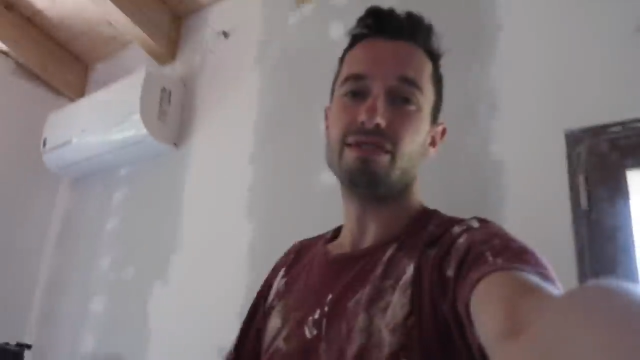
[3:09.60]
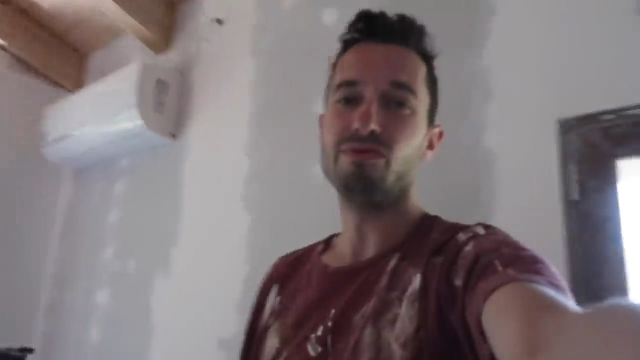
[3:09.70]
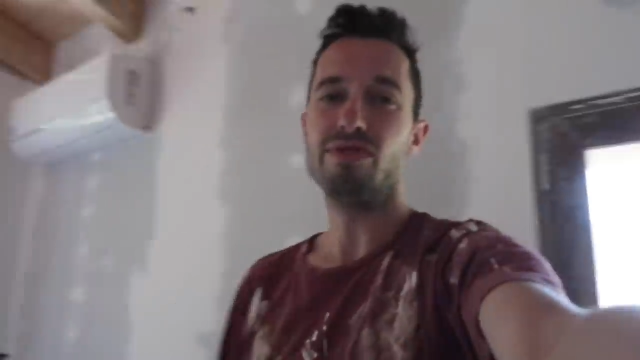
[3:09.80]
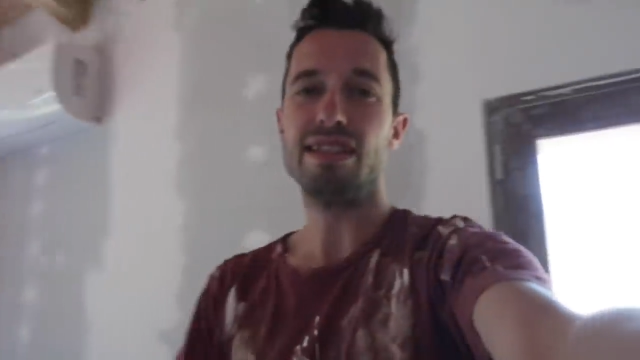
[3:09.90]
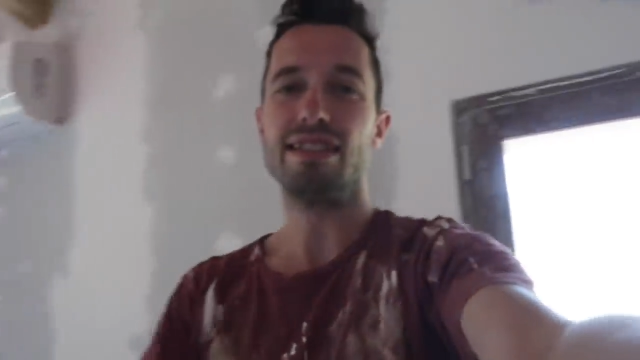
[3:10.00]
like
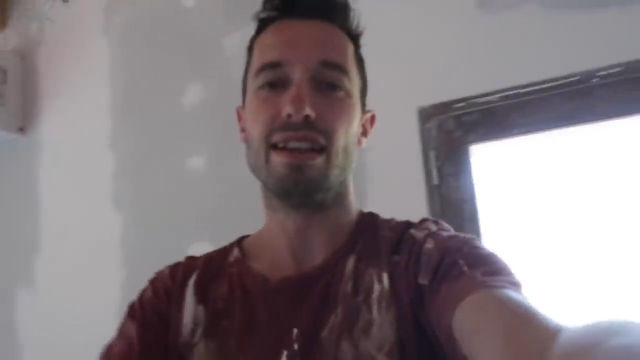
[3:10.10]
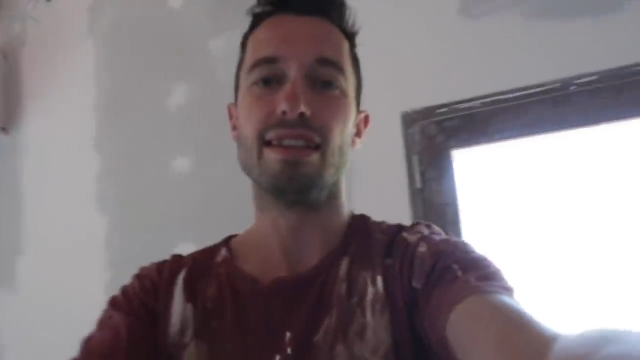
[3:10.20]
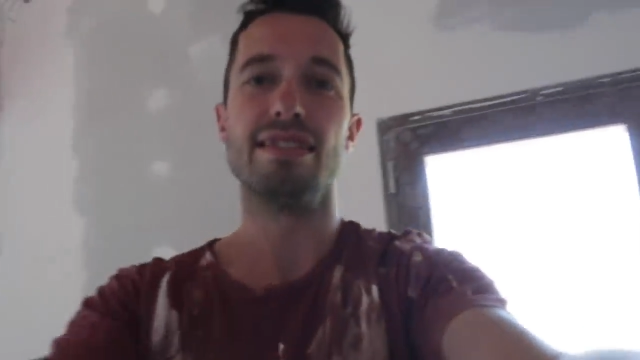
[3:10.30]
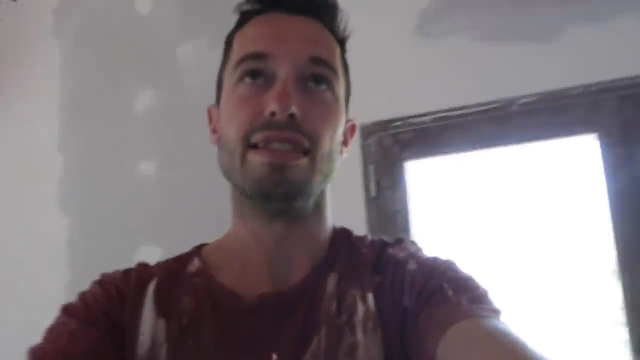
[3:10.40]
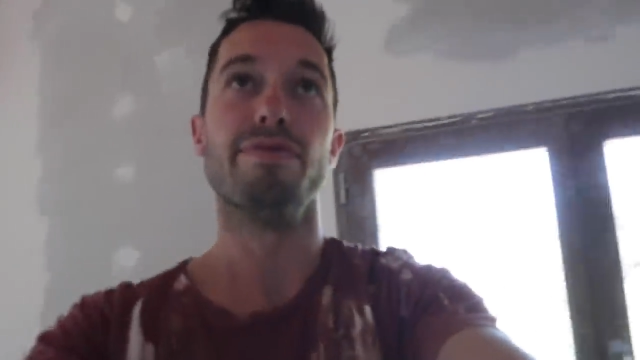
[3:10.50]
really
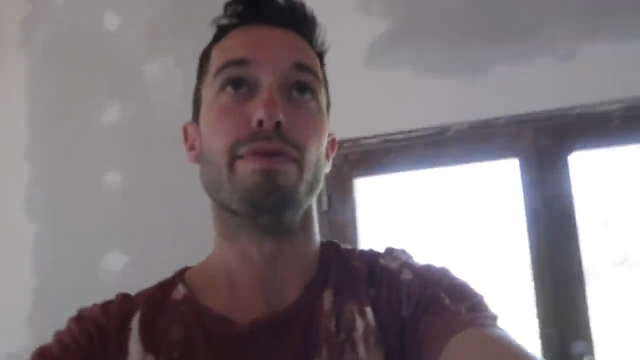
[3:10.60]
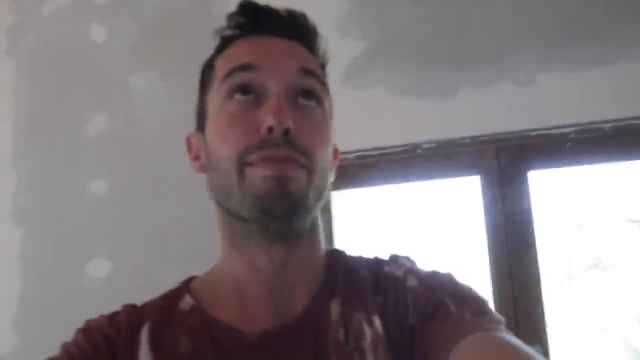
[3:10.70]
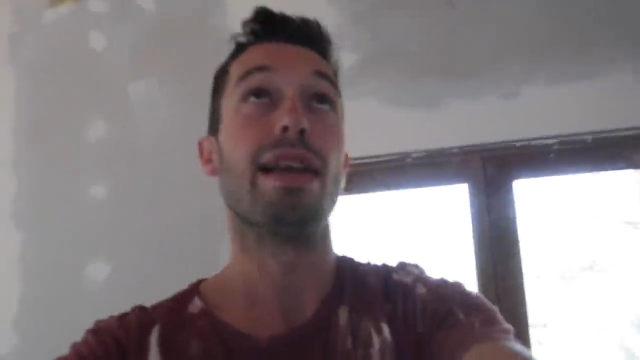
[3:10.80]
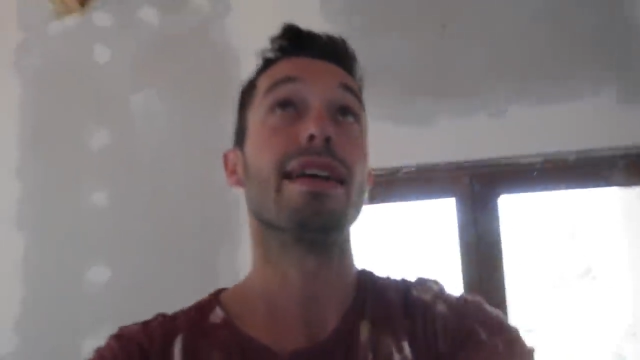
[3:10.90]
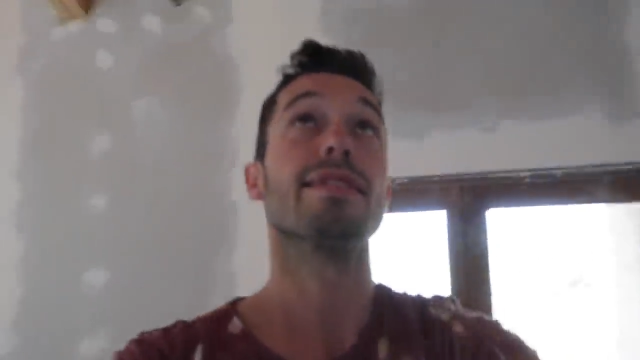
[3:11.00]
dusty from
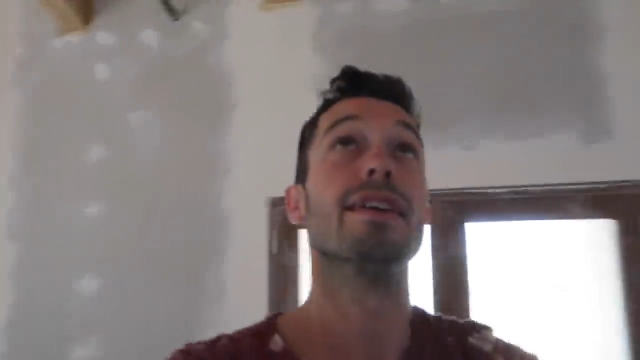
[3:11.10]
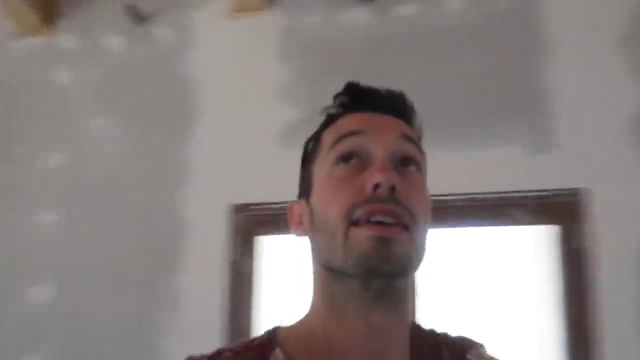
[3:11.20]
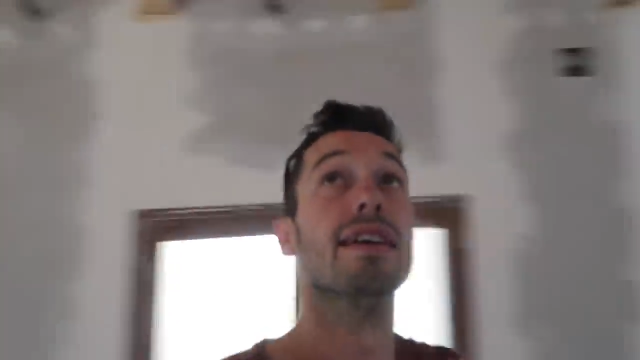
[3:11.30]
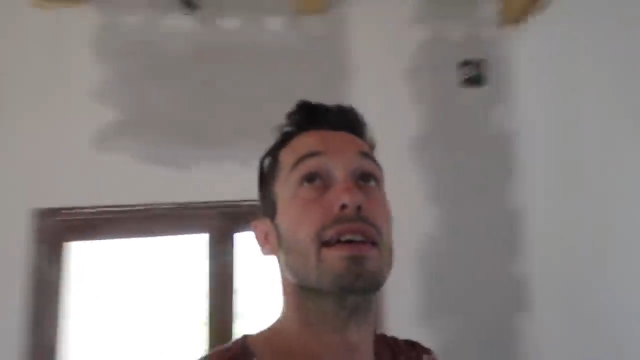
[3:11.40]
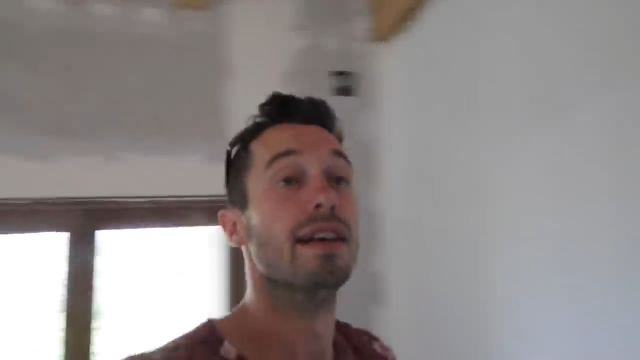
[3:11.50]

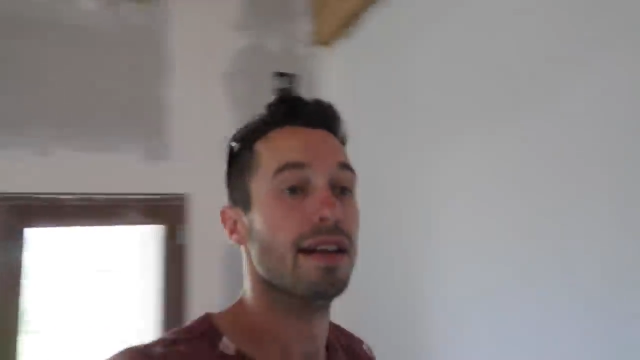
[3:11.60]
plaster.